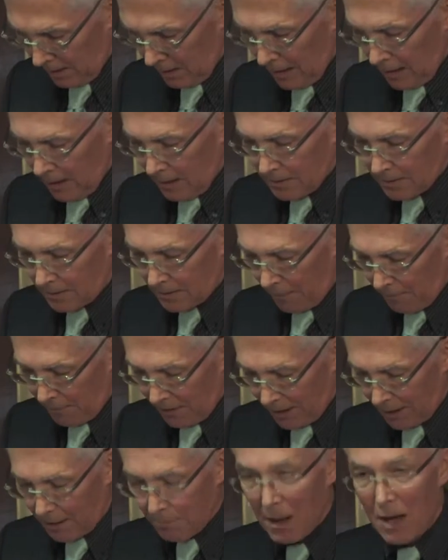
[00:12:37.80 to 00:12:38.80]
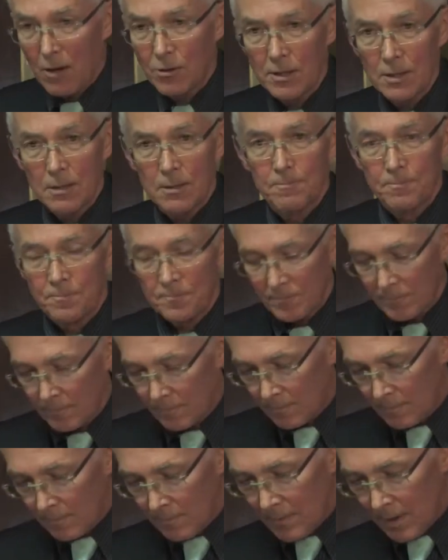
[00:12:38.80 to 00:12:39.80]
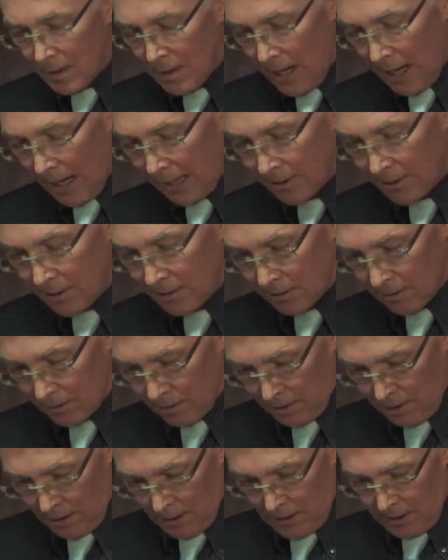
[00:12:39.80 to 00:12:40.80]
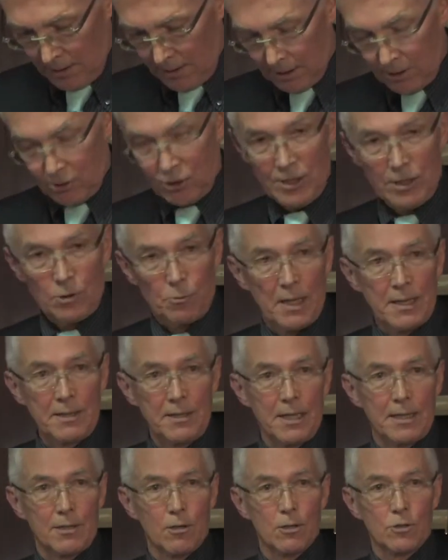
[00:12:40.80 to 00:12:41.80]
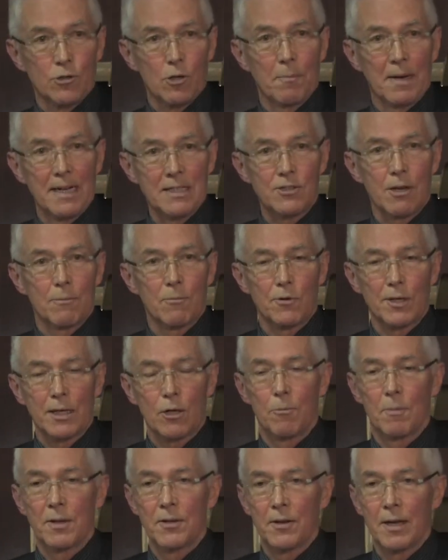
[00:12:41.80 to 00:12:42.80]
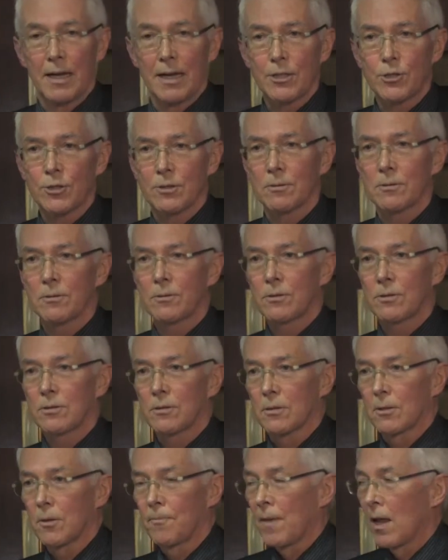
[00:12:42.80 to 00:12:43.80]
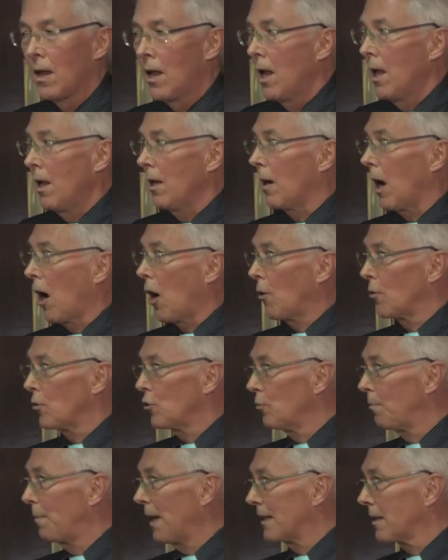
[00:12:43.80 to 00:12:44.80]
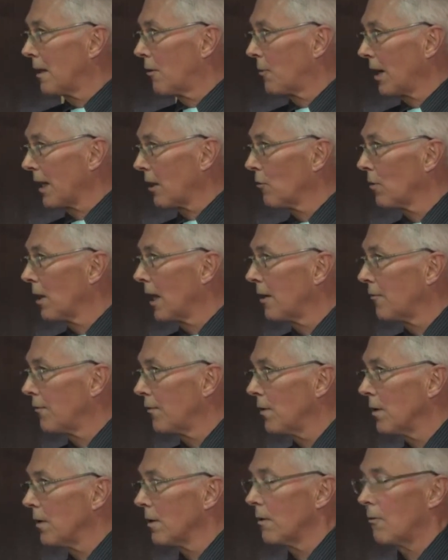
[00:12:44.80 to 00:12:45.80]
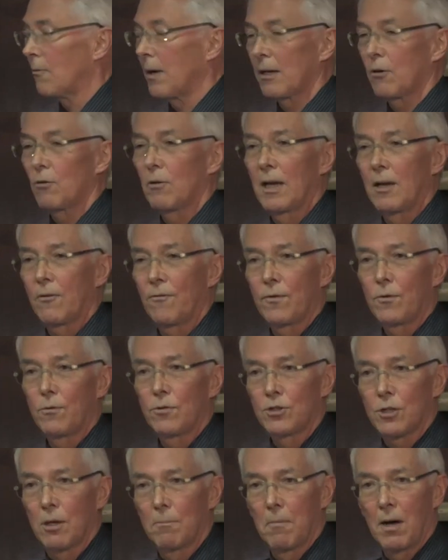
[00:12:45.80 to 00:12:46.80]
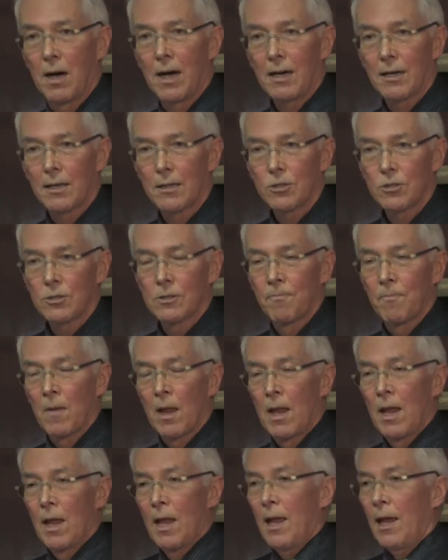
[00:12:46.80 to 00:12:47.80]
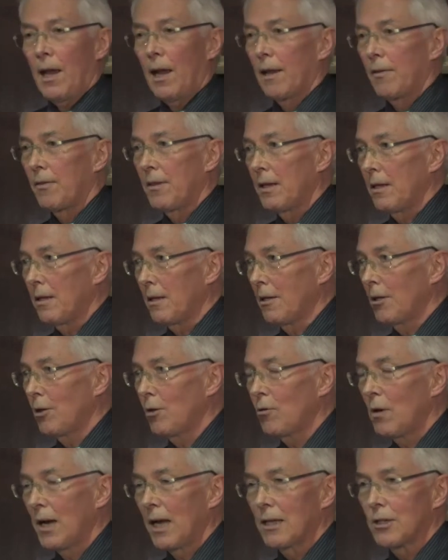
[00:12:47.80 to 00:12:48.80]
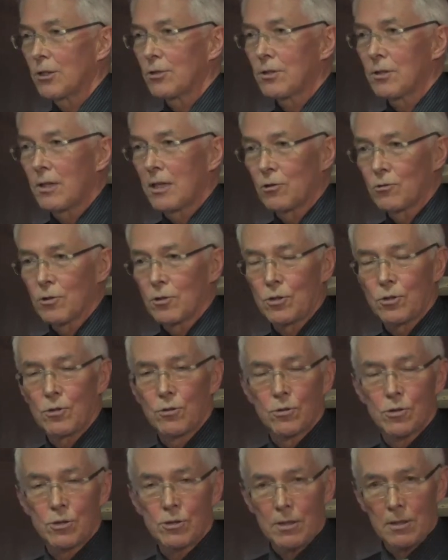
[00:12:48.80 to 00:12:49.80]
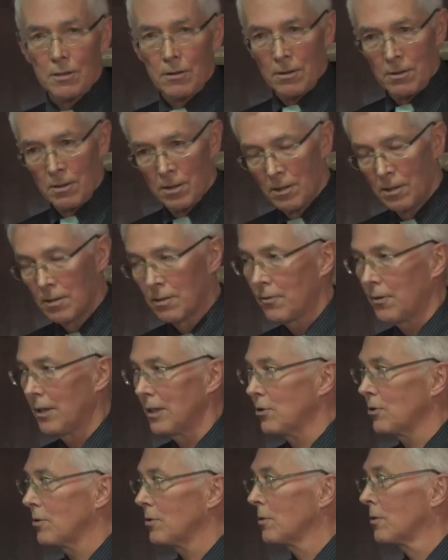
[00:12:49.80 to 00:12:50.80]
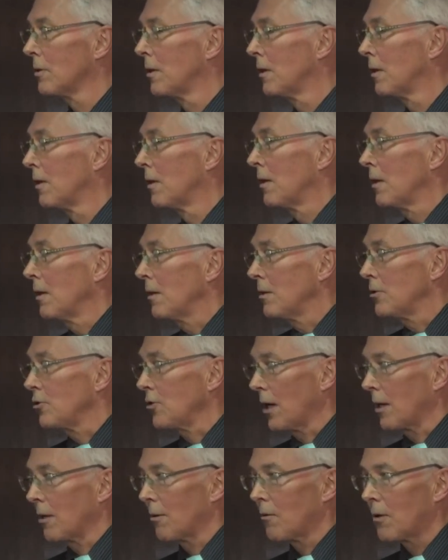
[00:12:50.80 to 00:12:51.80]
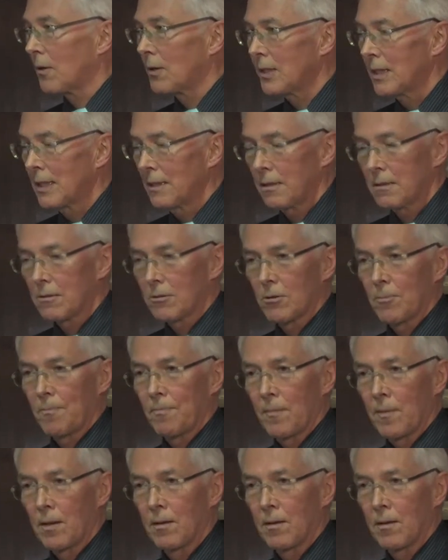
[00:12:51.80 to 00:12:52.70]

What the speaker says: something about it. And the G20 had also made some recommendations how to better regulate future markets. And the EU has introduced in this January a